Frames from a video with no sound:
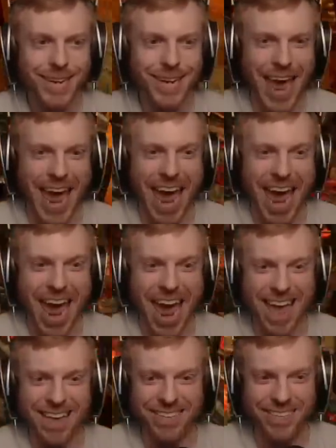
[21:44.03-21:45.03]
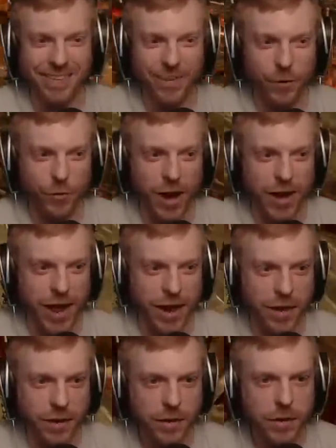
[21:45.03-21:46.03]
Yes! Let me try it
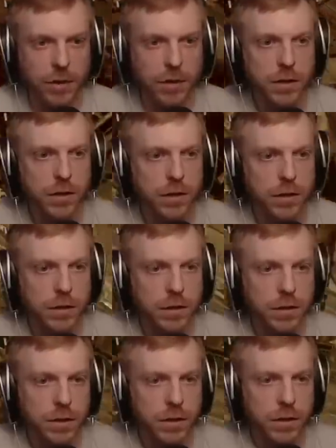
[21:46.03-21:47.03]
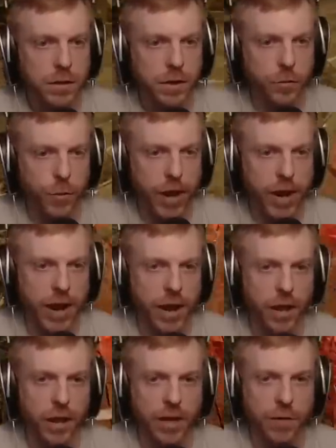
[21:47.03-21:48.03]
again. This is why you
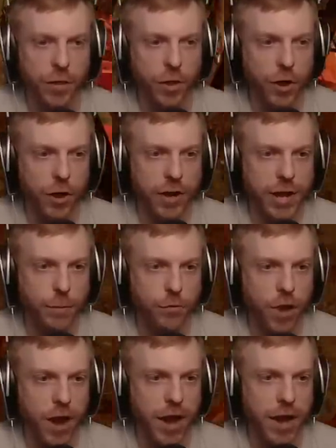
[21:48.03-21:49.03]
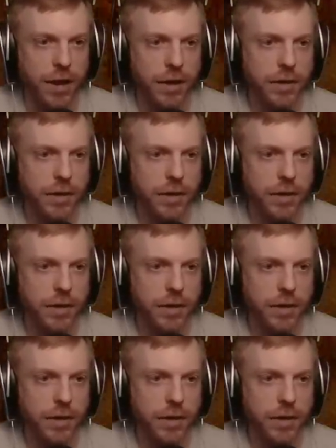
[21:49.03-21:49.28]
gotta live and learn and keep trying.